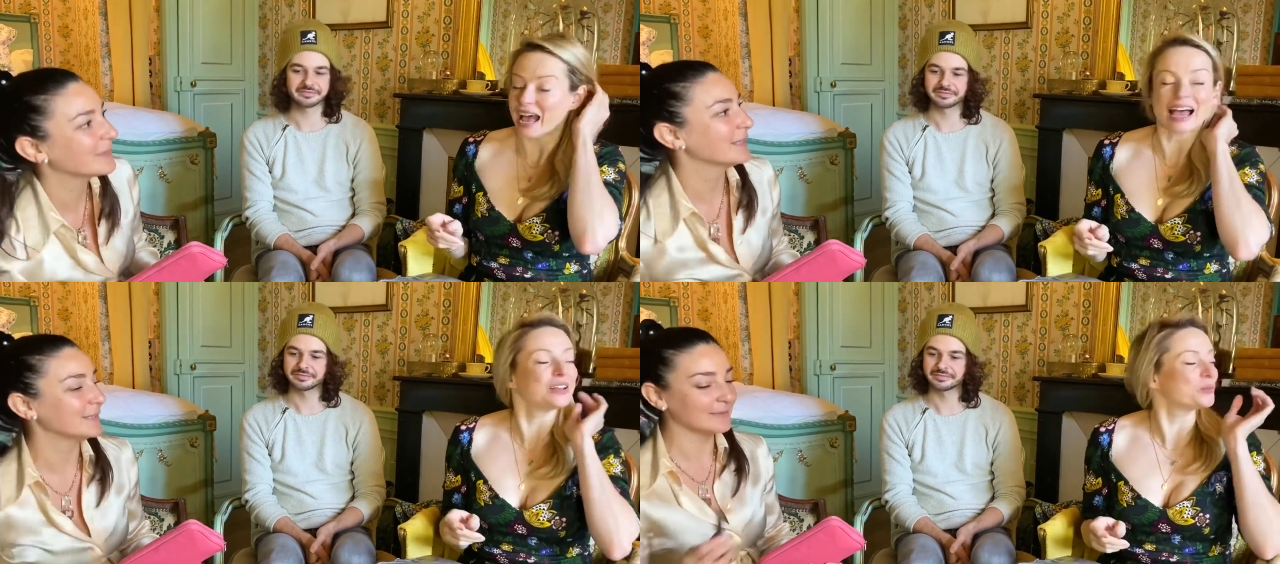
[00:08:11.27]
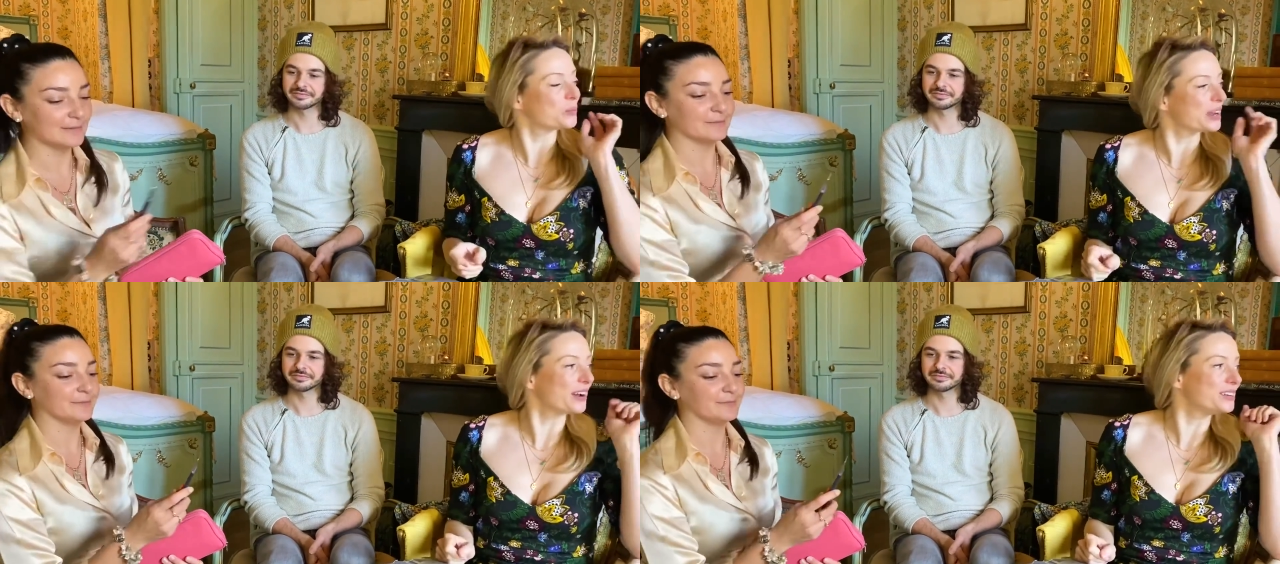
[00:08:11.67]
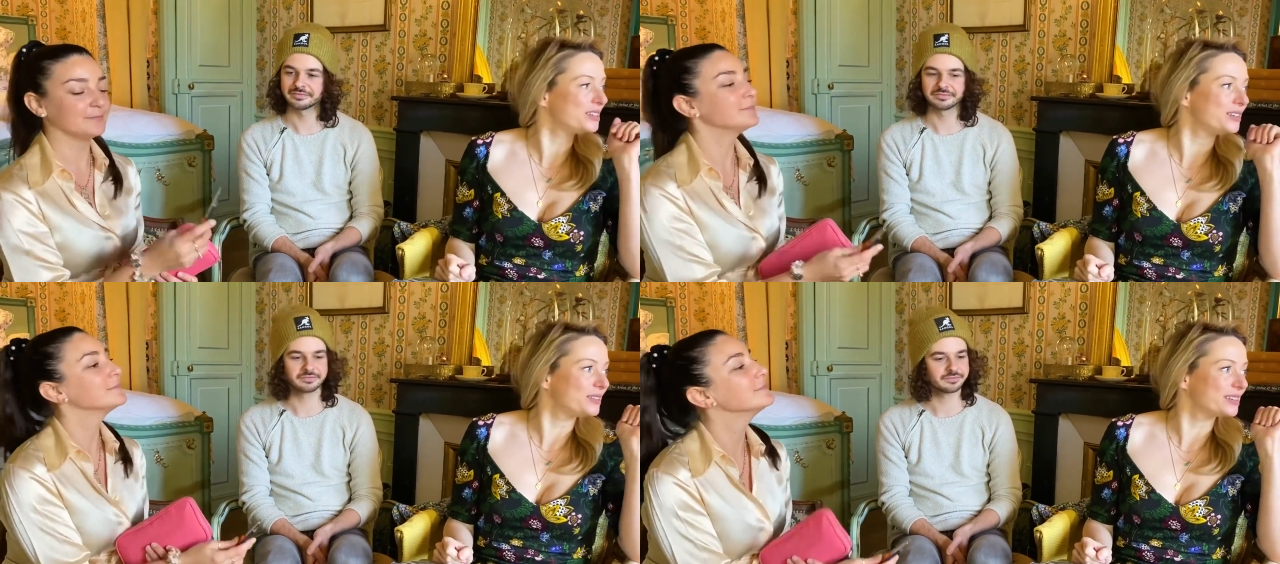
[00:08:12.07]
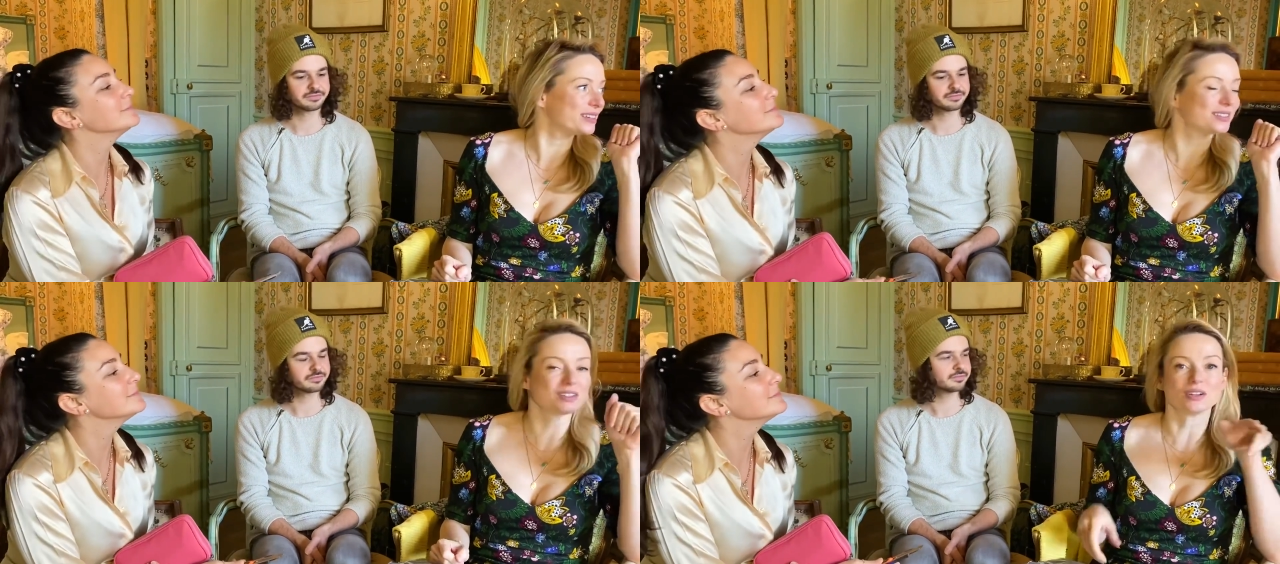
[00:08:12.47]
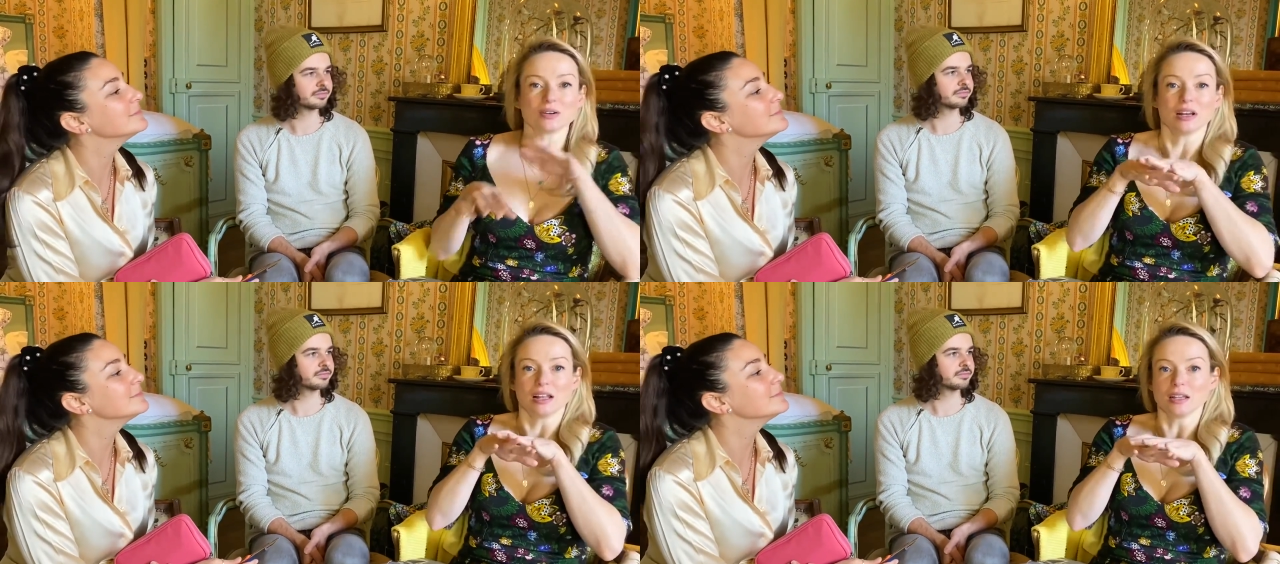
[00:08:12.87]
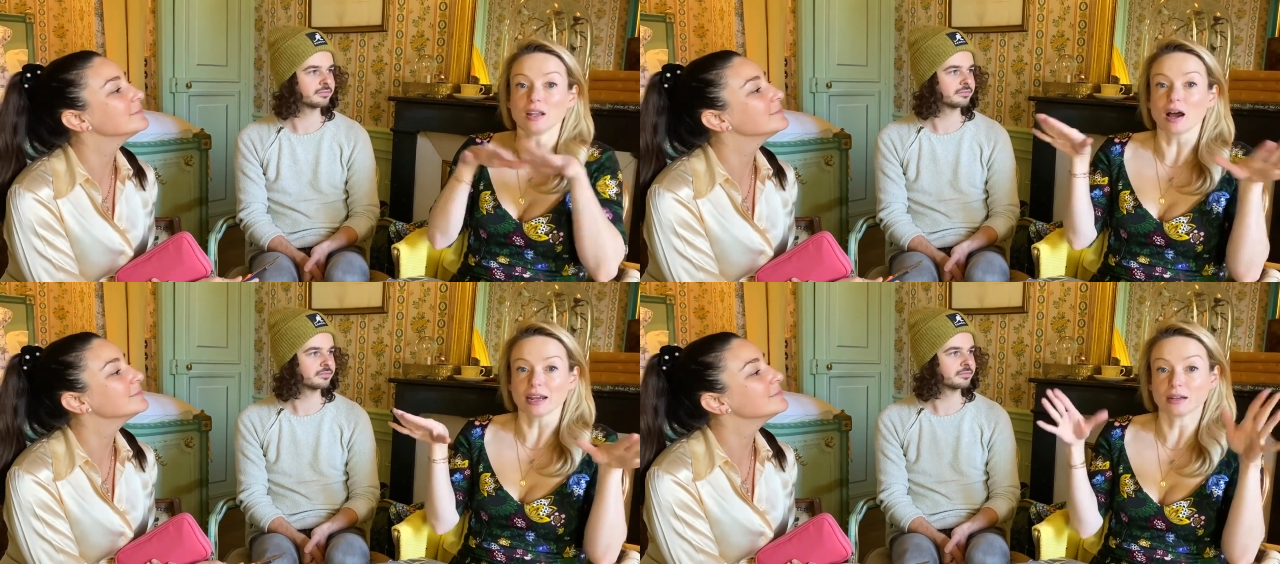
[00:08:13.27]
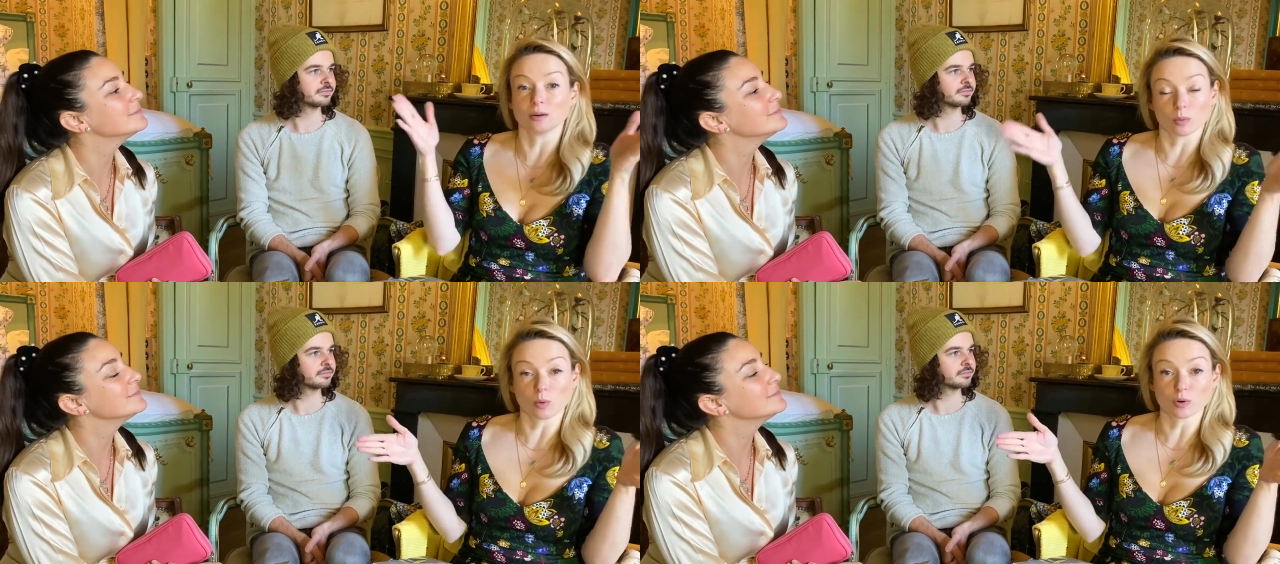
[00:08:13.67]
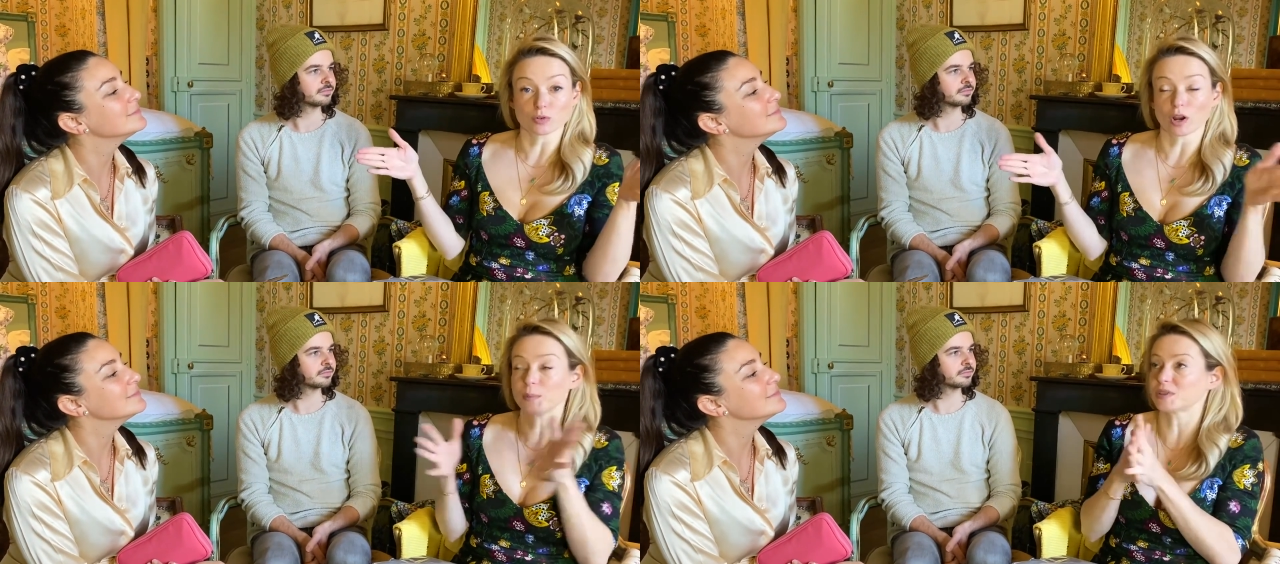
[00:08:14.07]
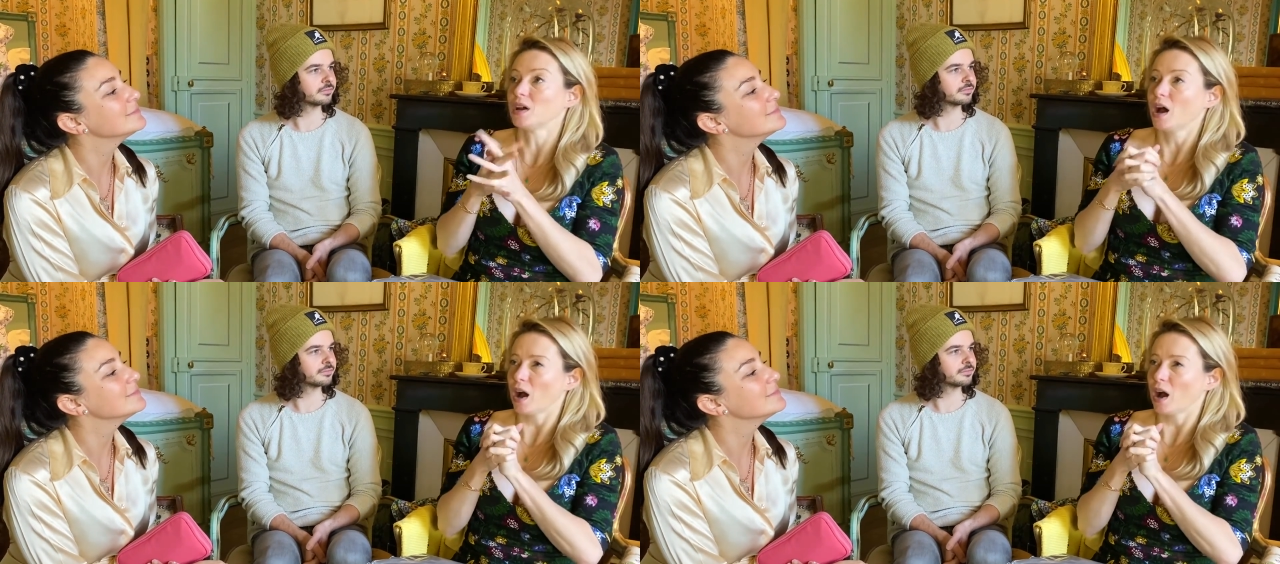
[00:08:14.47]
Speaker 1: And we're going to use it to line wardrobes.